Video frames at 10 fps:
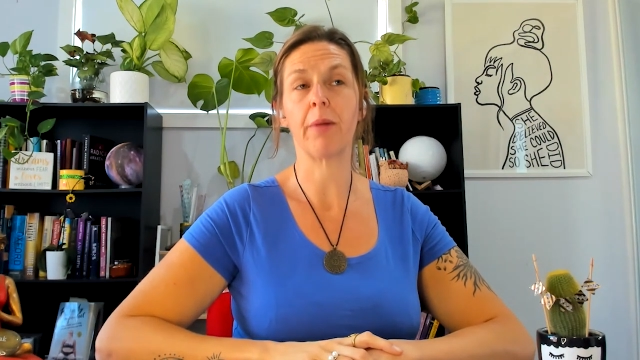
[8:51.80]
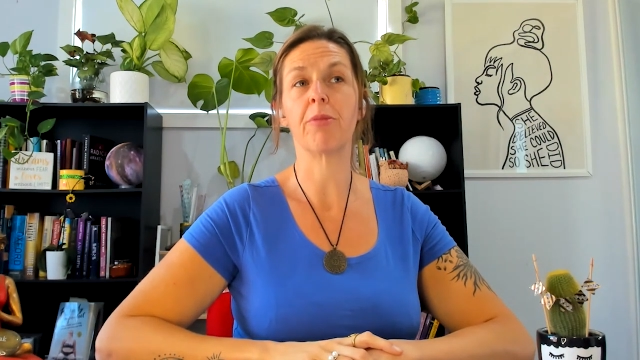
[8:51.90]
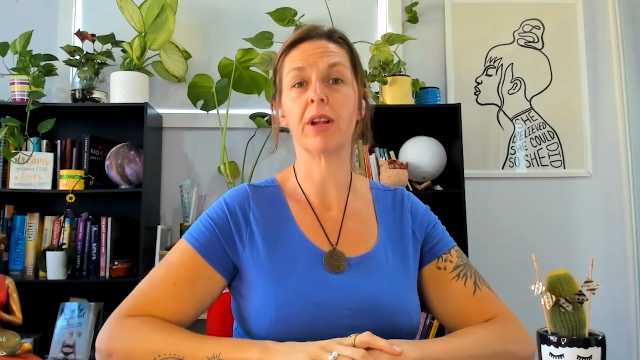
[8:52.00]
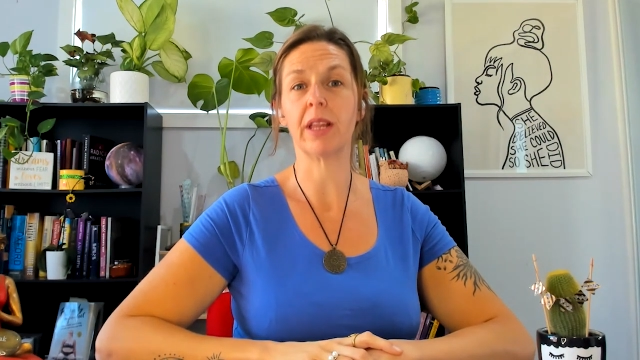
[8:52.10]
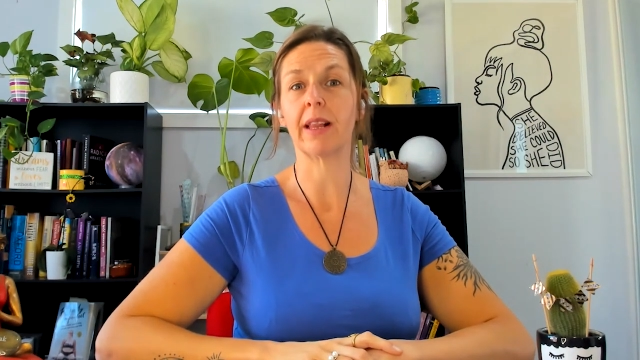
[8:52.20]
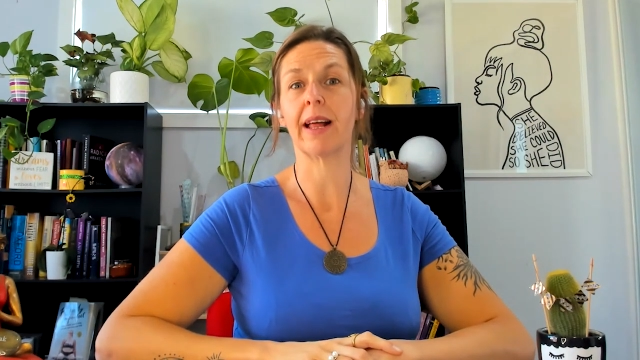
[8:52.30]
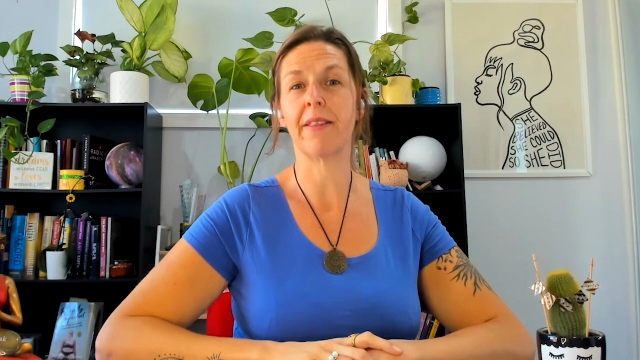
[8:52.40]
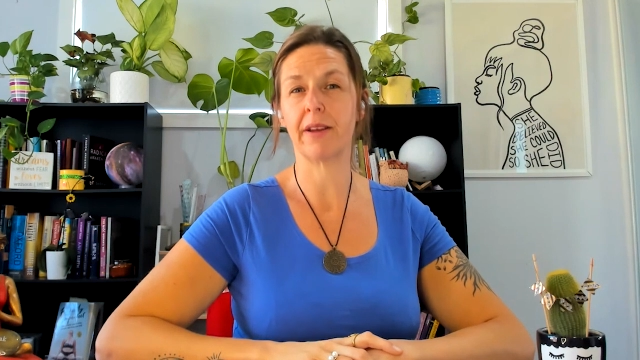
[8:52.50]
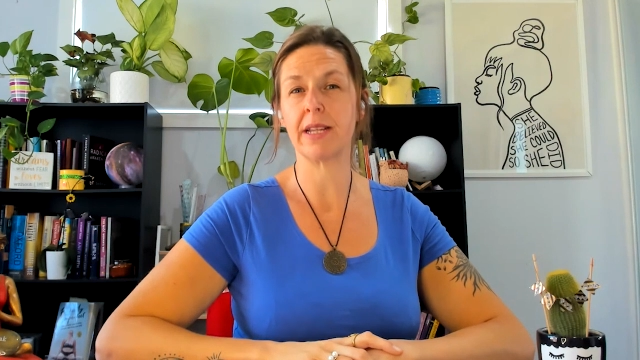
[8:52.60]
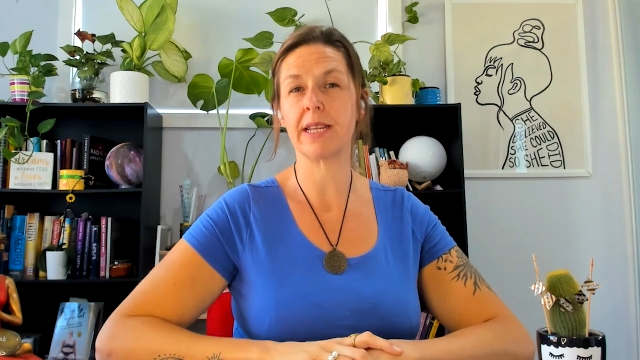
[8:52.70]
I'm really
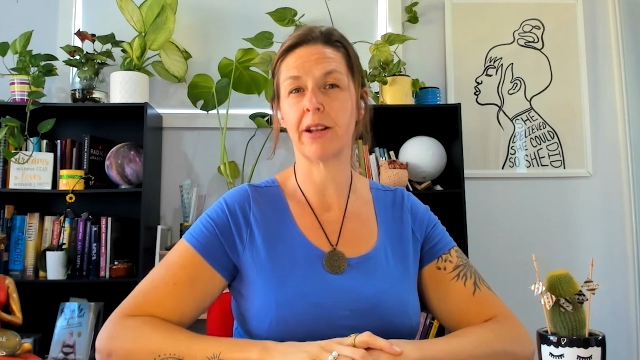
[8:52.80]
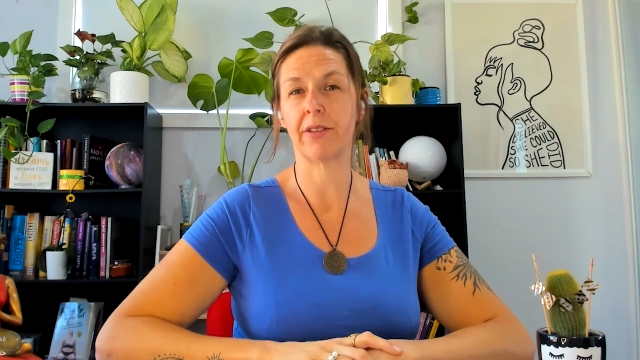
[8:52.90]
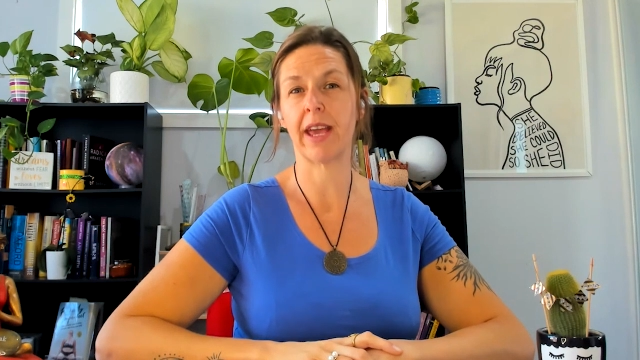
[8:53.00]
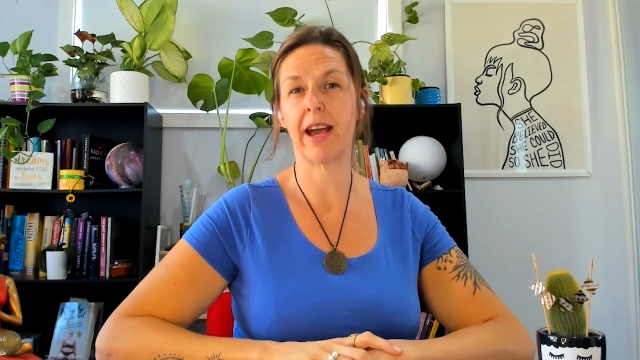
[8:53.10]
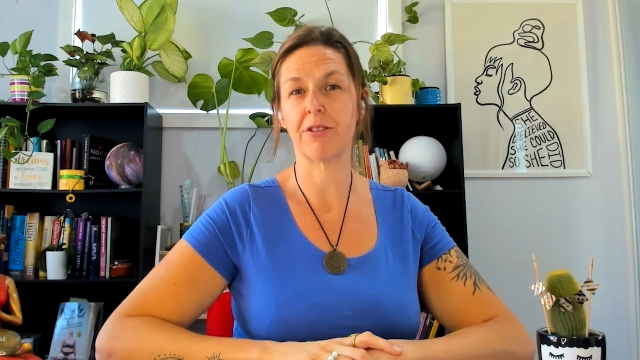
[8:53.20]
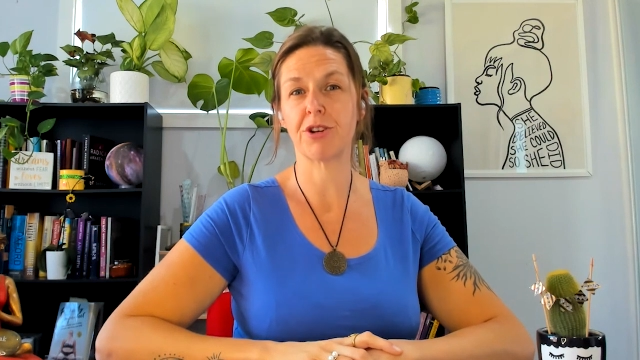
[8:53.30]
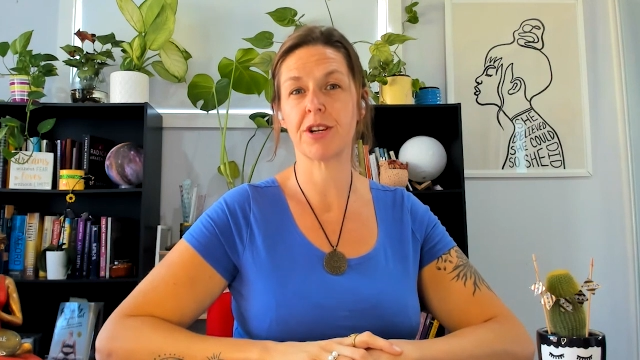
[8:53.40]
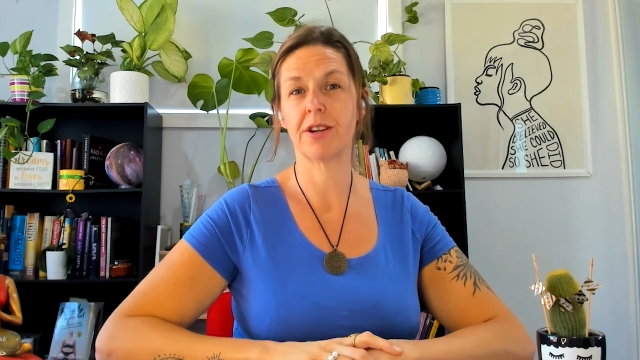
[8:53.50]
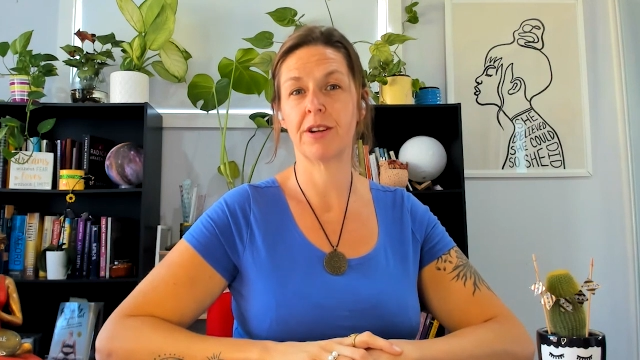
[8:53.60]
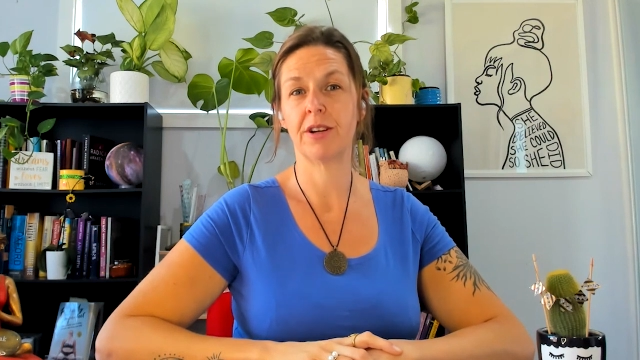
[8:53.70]
glad that I stayed on the couch?